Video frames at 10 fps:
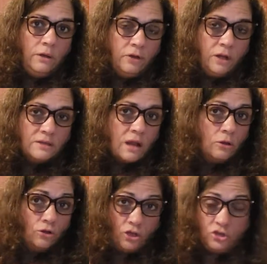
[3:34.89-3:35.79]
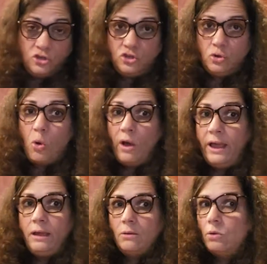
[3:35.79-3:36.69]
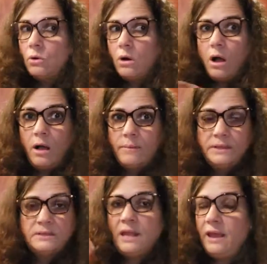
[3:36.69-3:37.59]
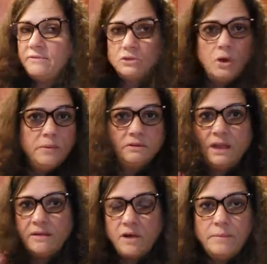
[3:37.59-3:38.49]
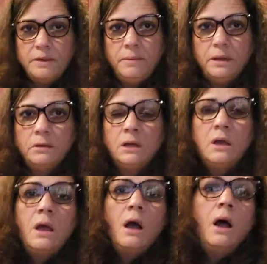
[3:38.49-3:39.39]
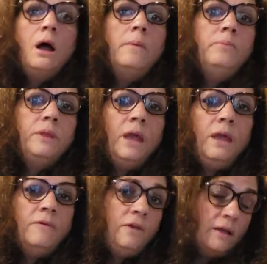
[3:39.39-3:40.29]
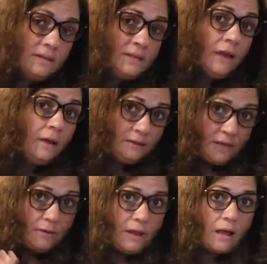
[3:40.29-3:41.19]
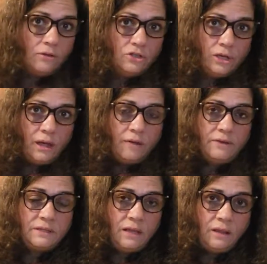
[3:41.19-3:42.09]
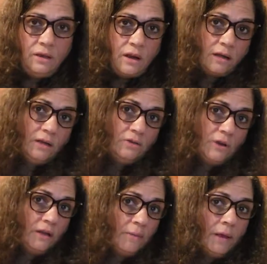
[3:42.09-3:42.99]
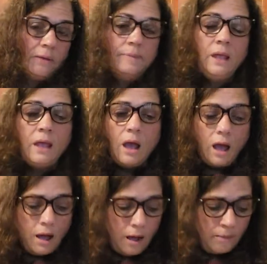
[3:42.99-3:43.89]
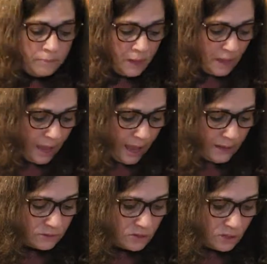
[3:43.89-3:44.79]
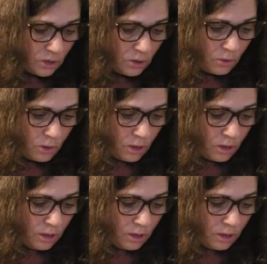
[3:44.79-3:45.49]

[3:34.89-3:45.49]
kid's not allergic to soy or almonds, they have soy milk, they have almond milk. If he has a dairy allergy, obviously, then you're not going to use regular milk. And so